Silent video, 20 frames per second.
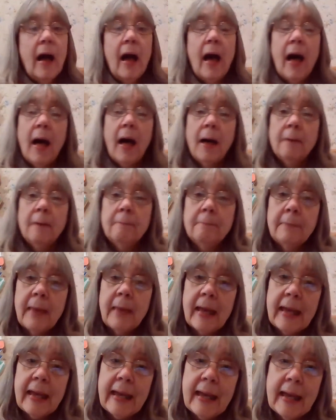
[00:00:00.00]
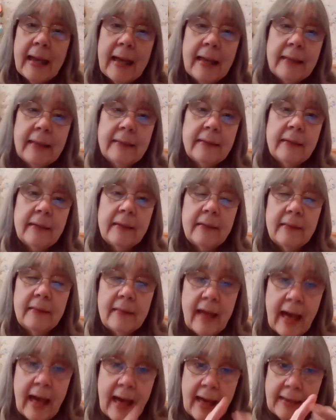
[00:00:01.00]
A man
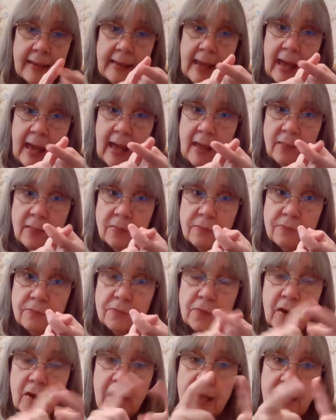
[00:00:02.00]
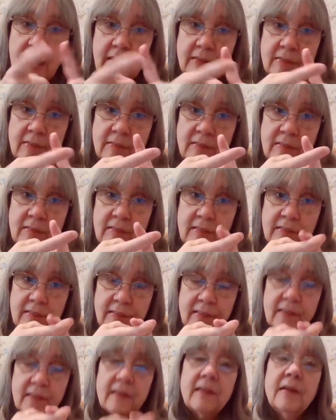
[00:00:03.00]
that hath friends
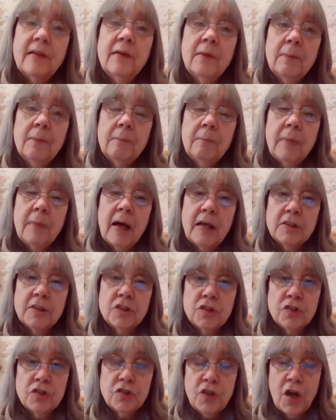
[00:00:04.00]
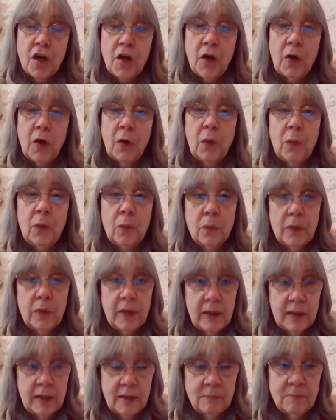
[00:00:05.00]
must show
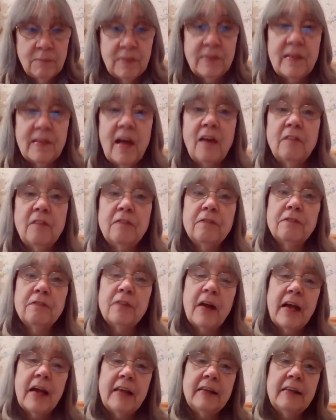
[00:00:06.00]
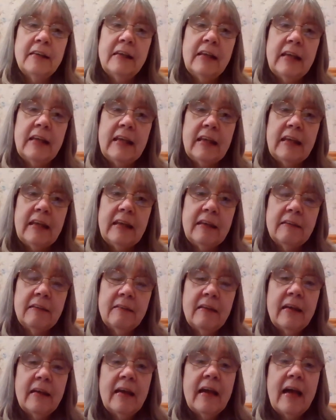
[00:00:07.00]
himself friendly,
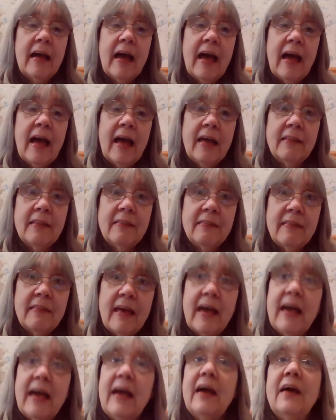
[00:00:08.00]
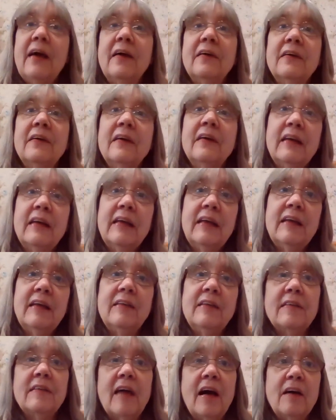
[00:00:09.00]
and there
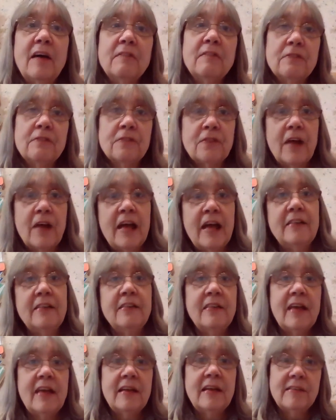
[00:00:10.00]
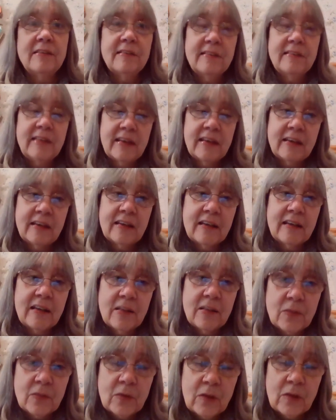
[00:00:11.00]
is a friend that
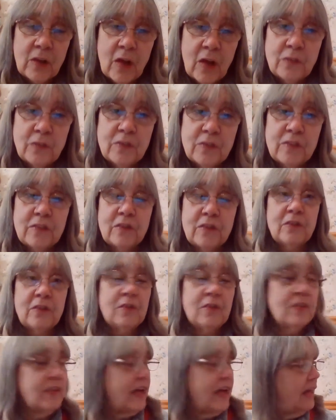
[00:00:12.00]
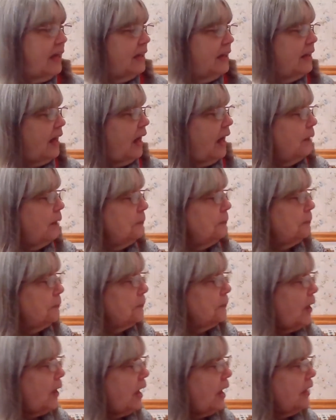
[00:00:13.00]
sticketh closer than a
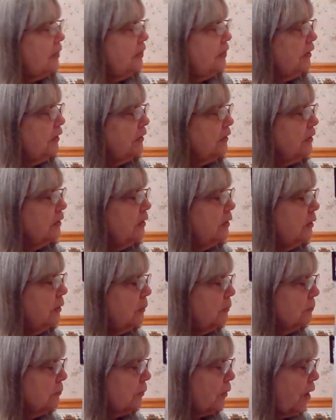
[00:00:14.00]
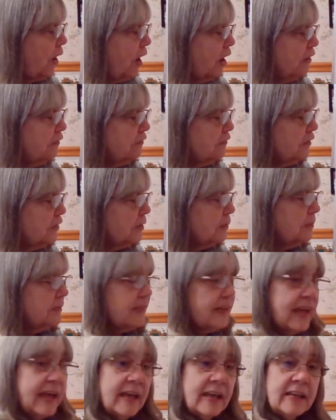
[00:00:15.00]
brother.
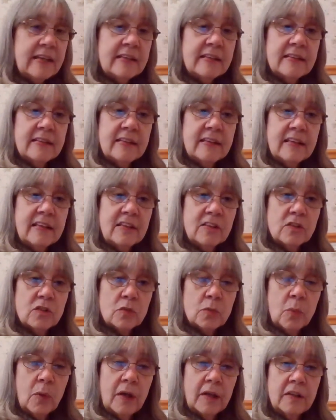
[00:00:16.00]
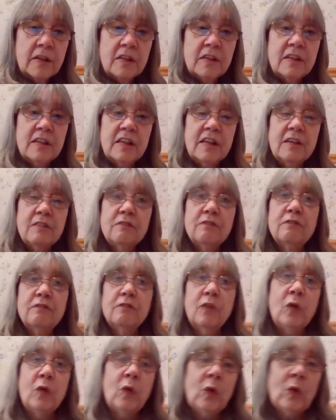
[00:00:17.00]
Proverbs
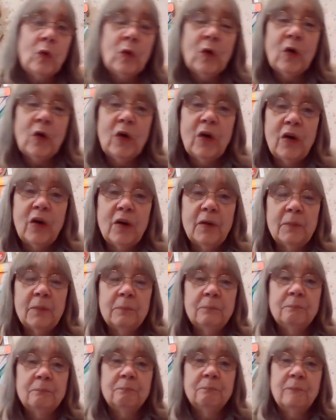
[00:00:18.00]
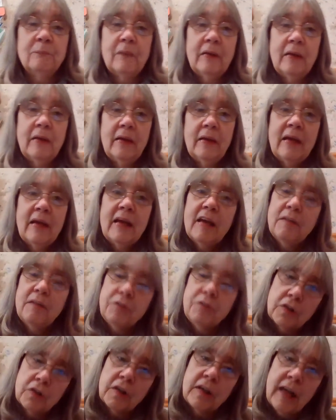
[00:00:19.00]
18:24. If
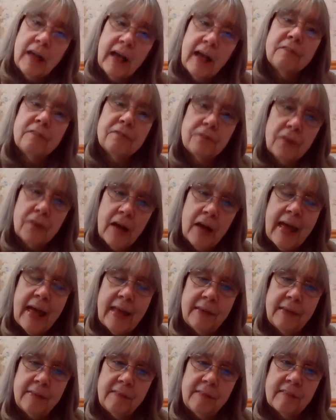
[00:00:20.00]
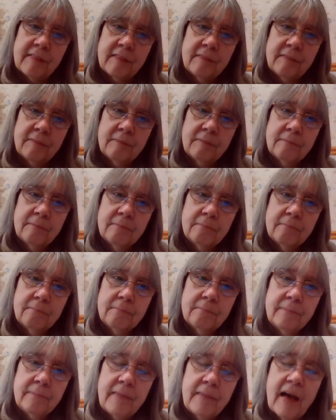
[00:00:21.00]
you're going to have friends,
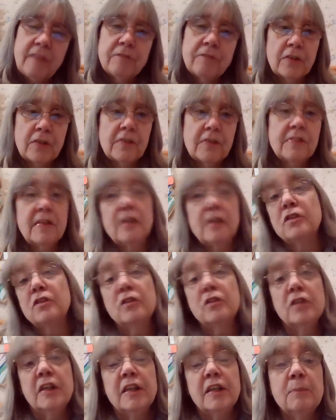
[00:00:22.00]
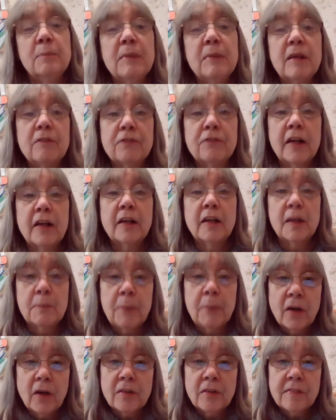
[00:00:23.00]
that verse says you need to be a friendly
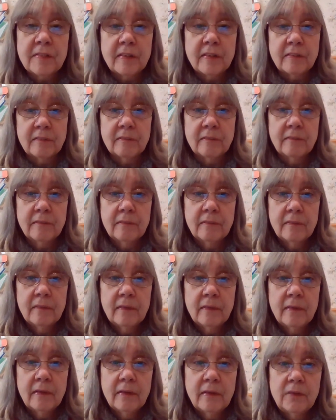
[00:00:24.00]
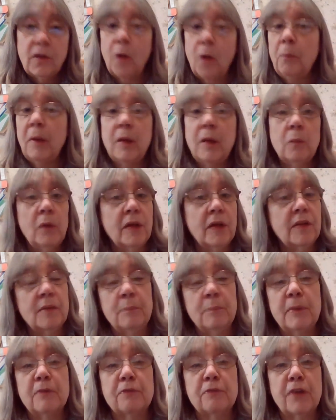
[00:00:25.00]
person. Nobody wants to
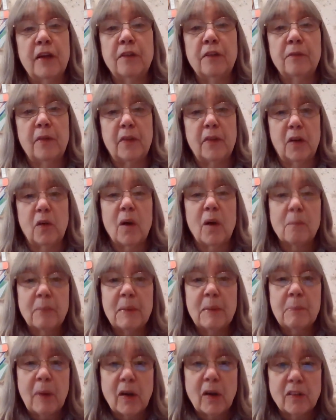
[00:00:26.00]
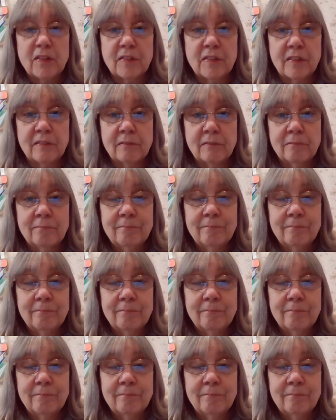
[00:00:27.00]
be friends with a grumpy person.